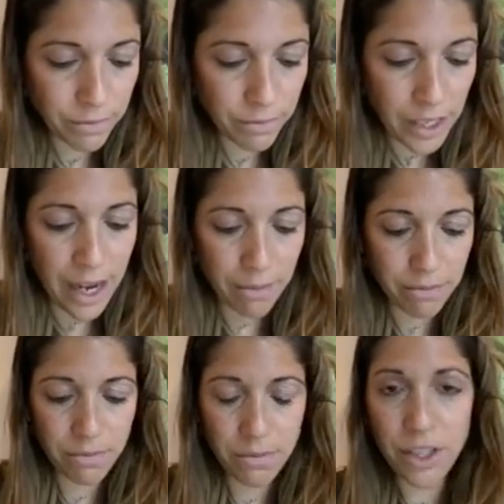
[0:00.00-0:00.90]
Yeah.
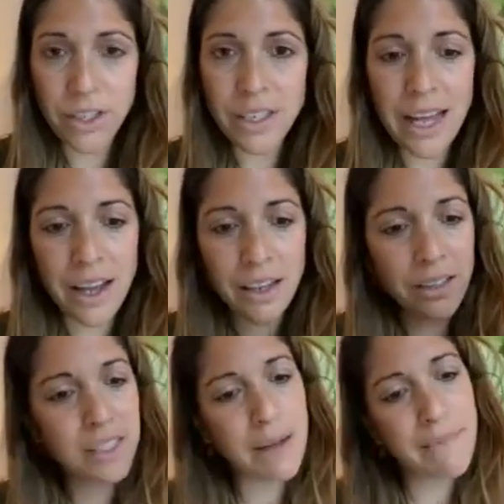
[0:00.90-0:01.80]
So does
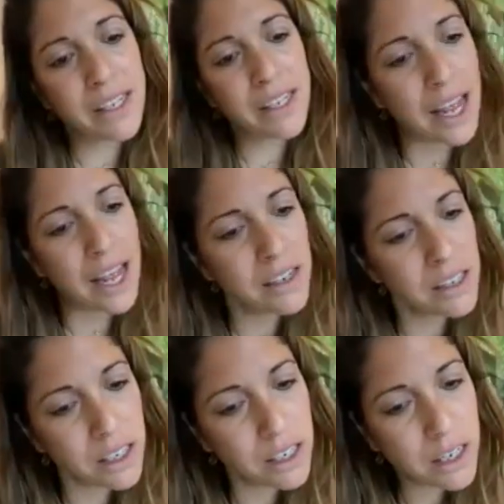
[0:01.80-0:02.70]
that make
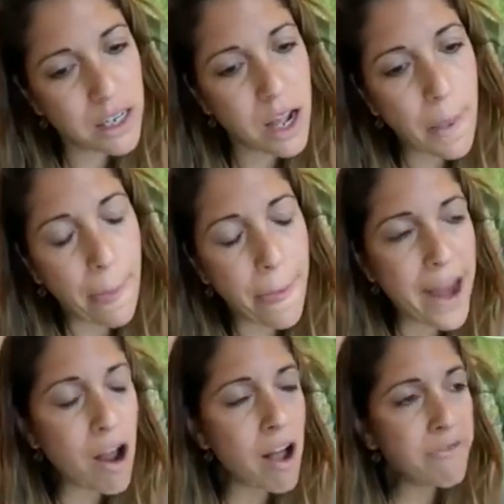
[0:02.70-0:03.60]
sense? And
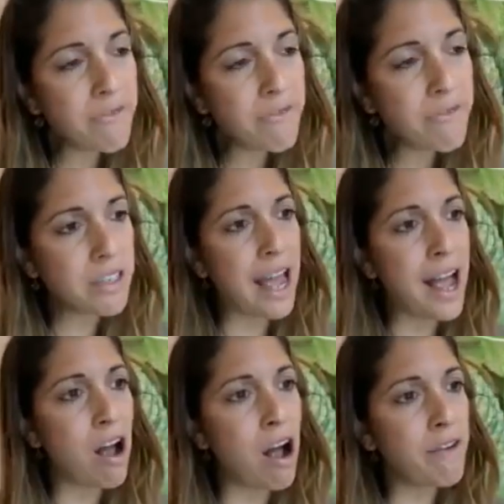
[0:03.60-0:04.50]
then after
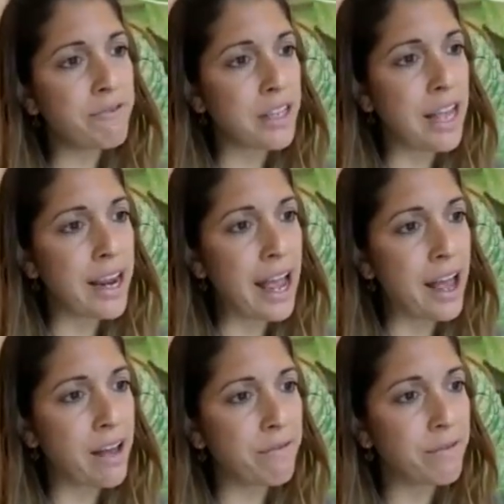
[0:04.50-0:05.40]
that, after they
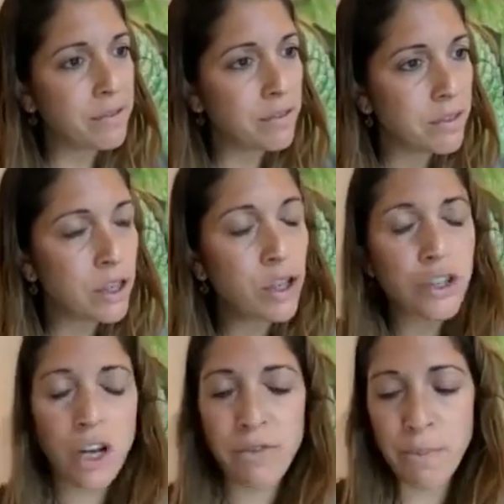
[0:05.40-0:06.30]
have looked
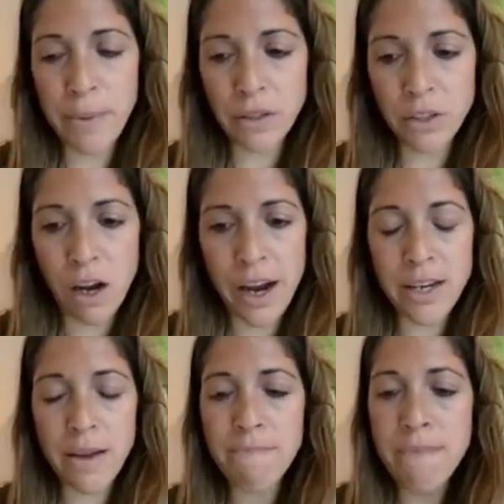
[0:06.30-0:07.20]
over the build guide,
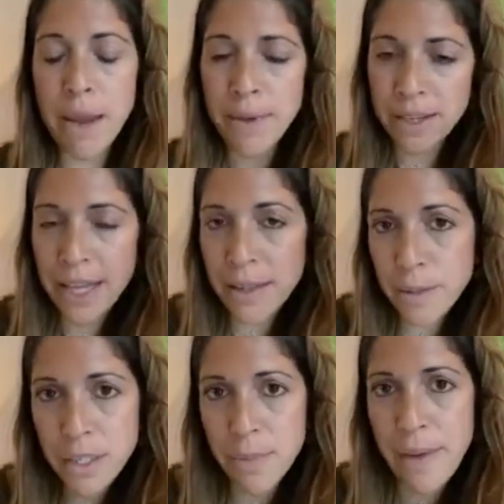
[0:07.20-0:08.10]
maybe I send
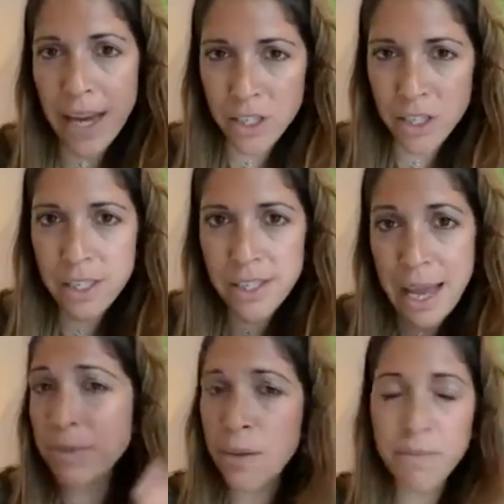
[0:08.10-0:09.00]
them some action
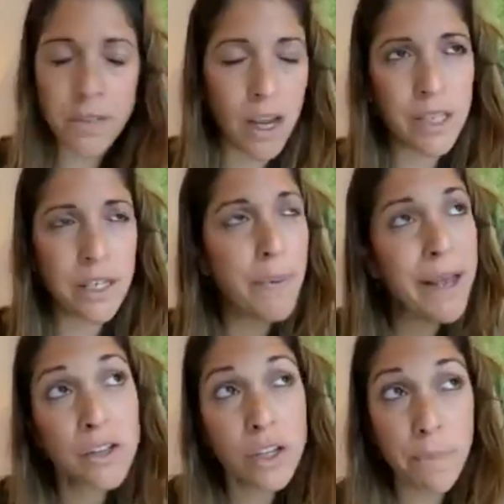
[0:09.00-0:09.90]
steps. Sometimes it
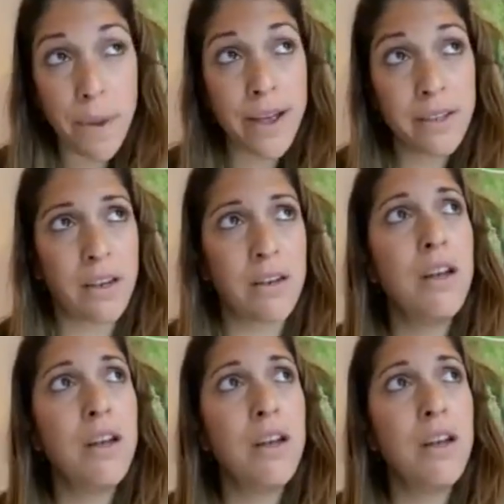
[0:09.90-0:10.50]
depends on the person.